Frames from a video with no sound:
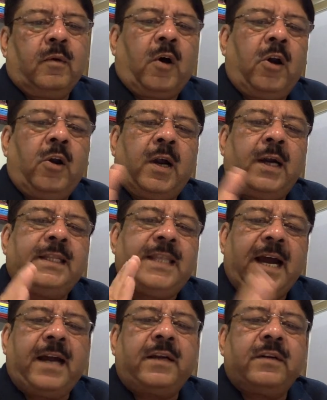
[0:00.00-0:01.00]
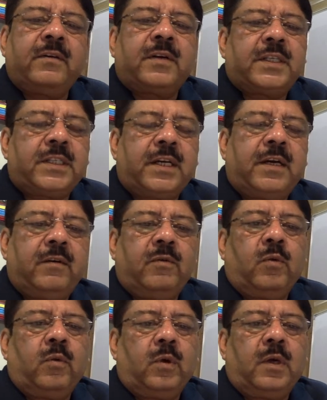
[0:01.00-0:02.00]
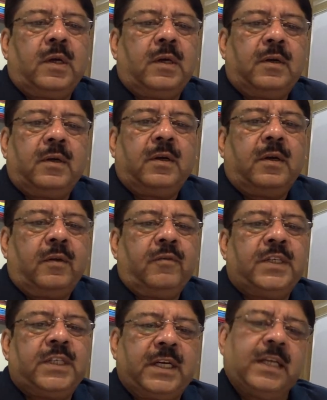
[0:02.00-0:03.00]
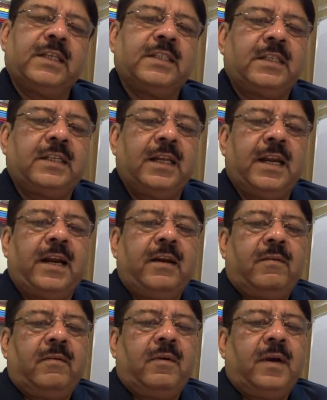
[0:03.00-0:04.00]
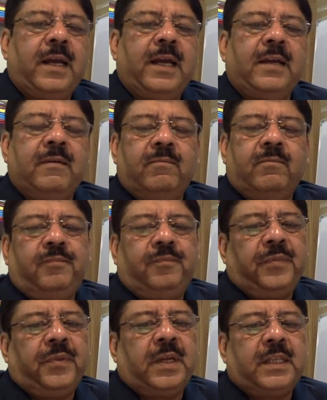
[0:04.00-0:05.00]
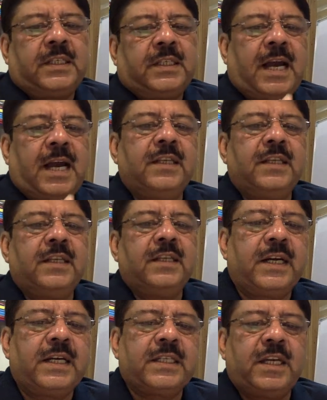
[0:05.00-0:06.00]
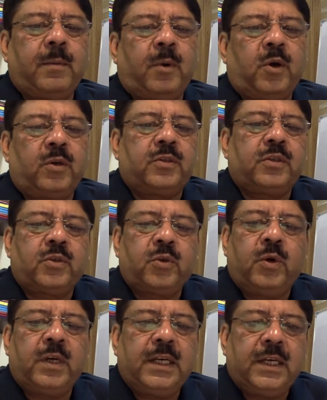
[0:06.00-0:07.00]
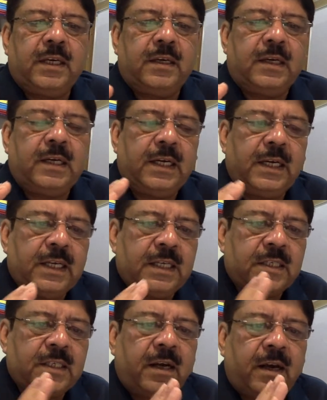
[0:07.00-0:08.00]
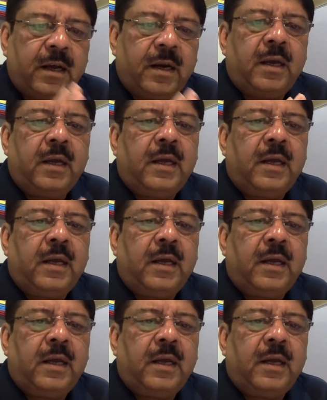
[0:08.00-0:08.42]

are not that interested in visiting Disneyland, and the child is crazy about it. So his or her